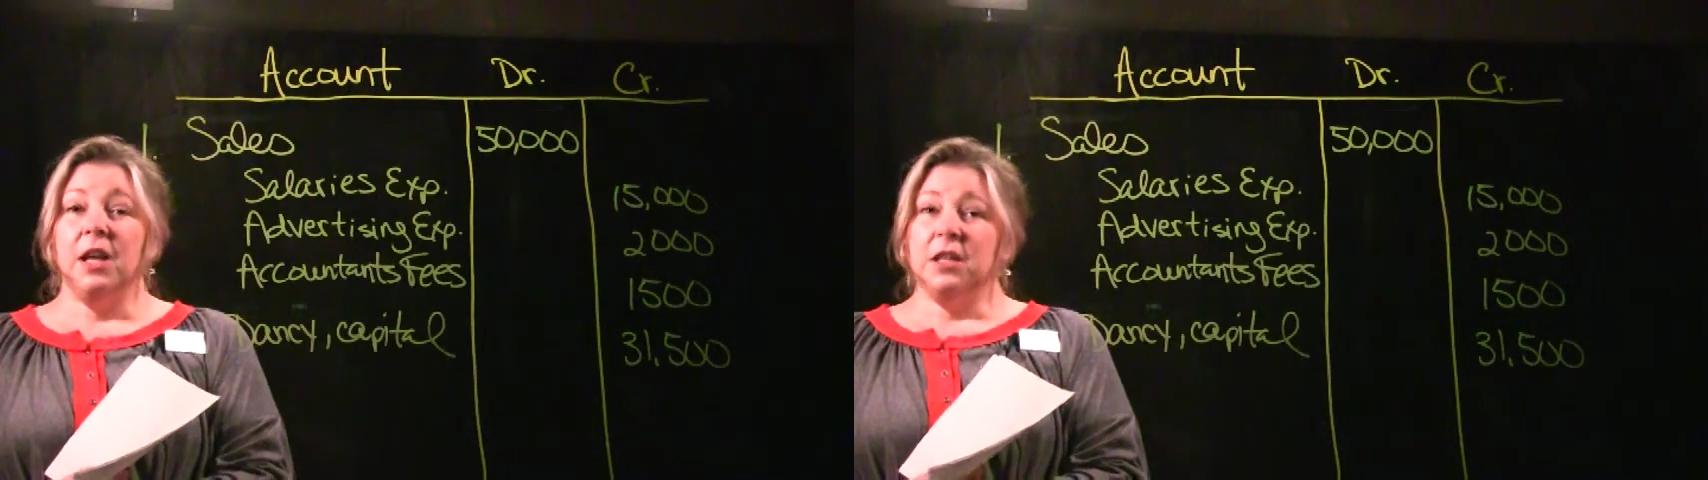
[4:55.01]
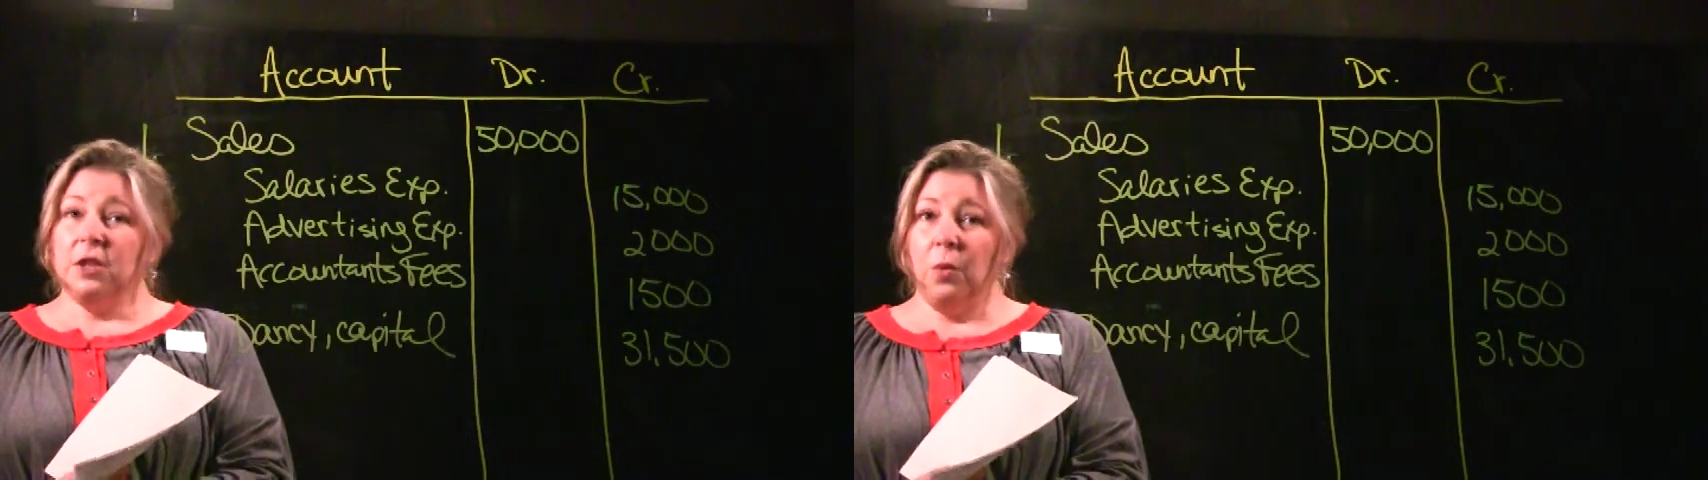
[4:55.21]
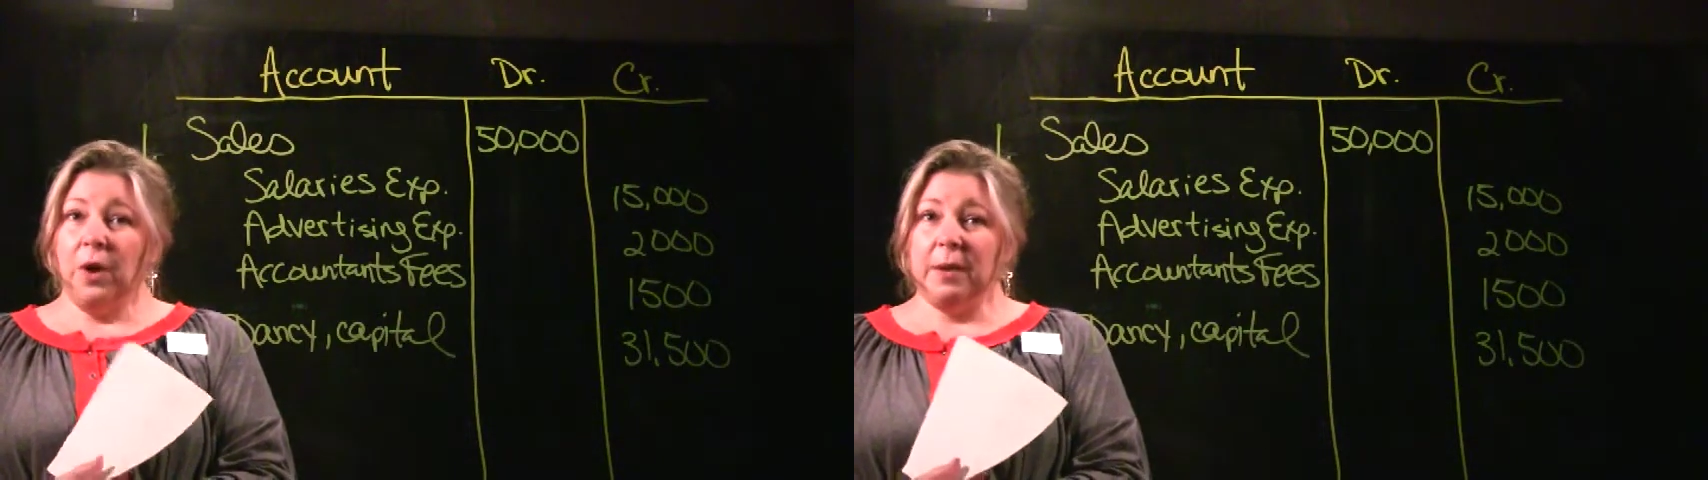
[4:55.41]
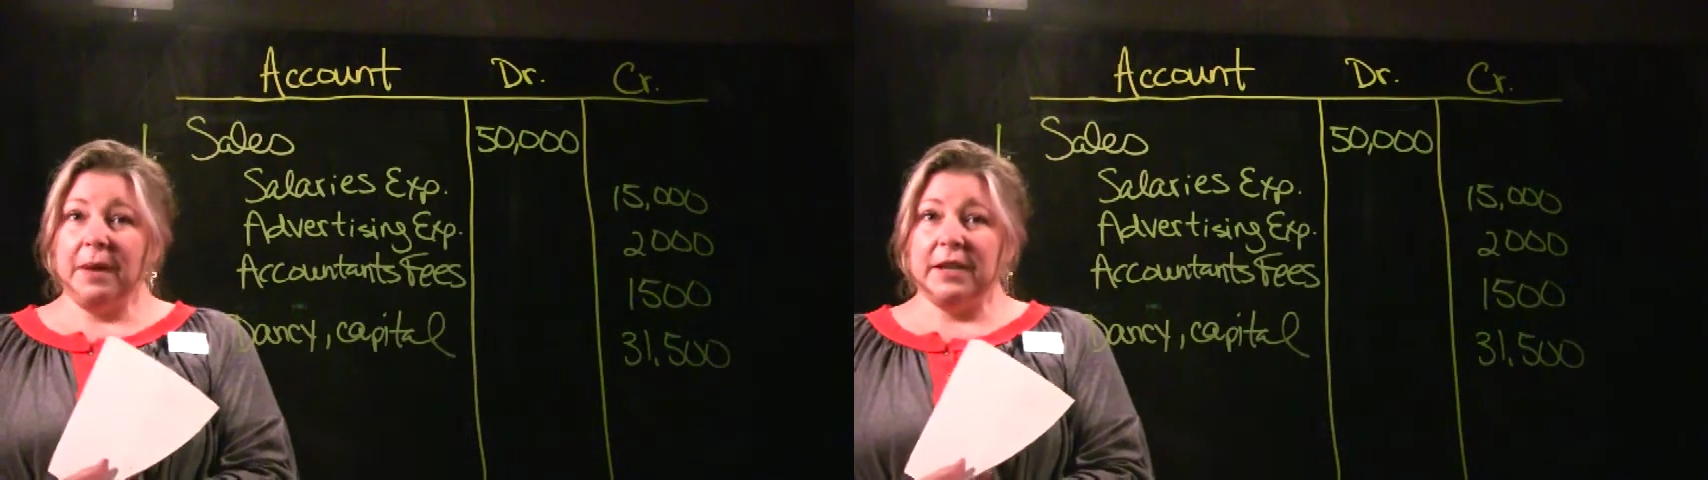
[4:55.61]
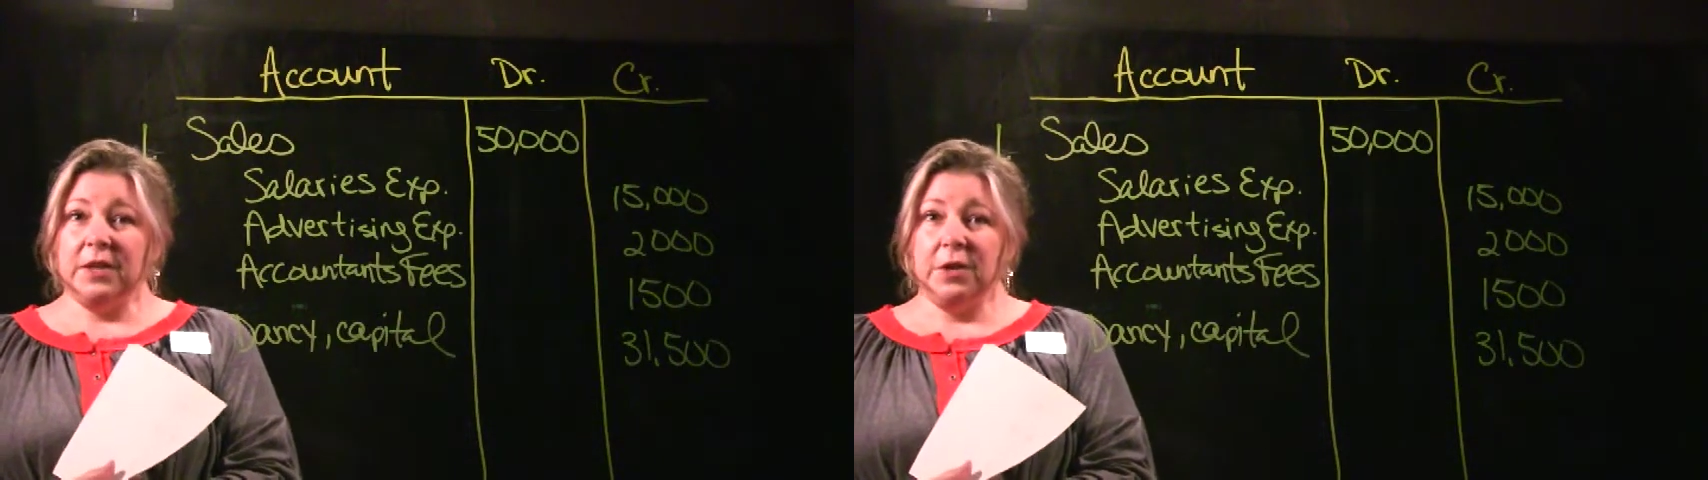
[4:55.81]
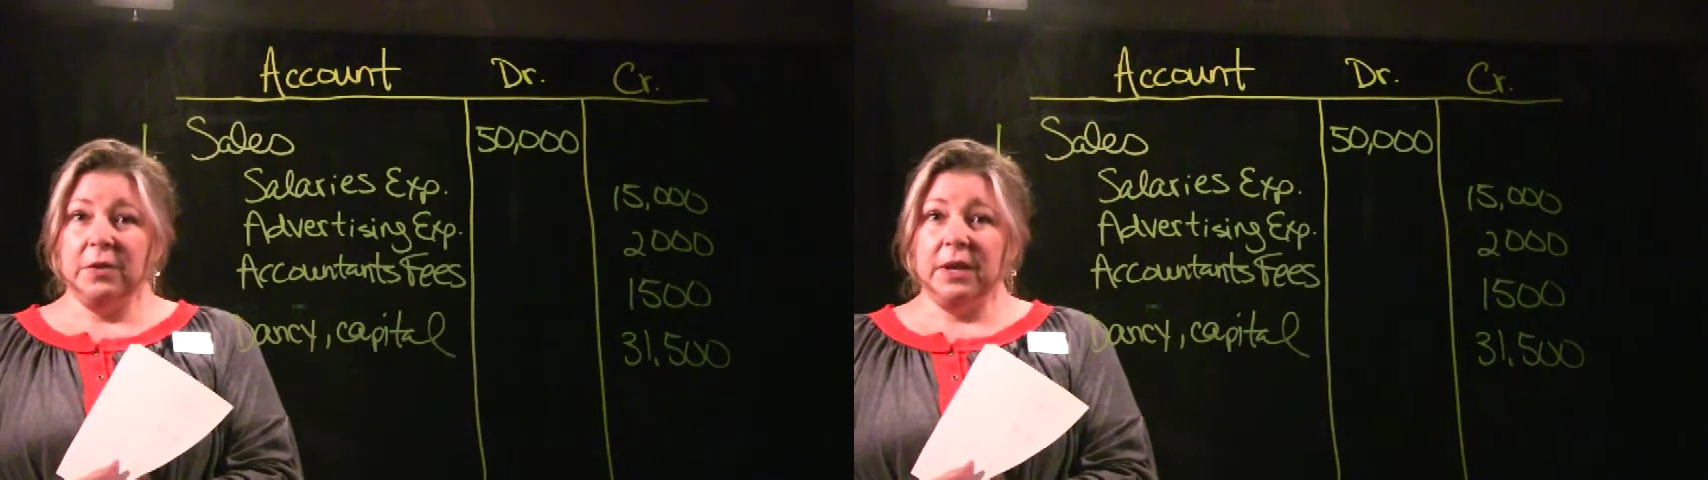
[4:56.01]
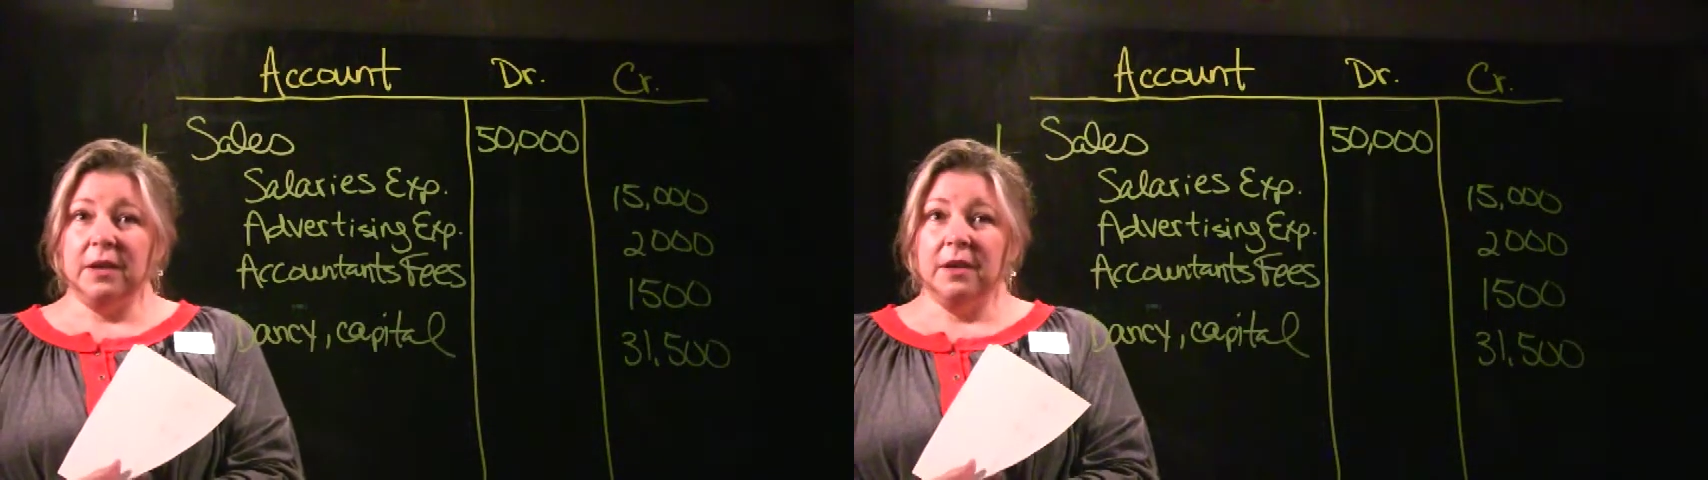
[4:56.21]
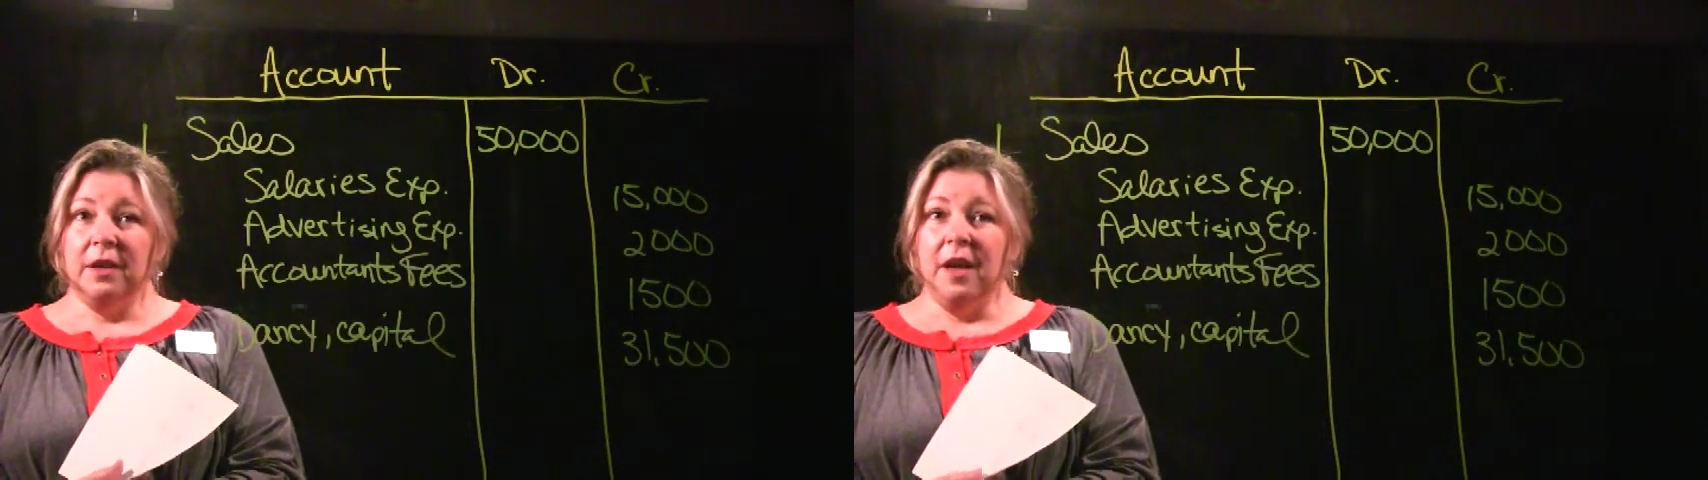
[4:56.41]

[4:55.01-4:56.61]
So what am I doing?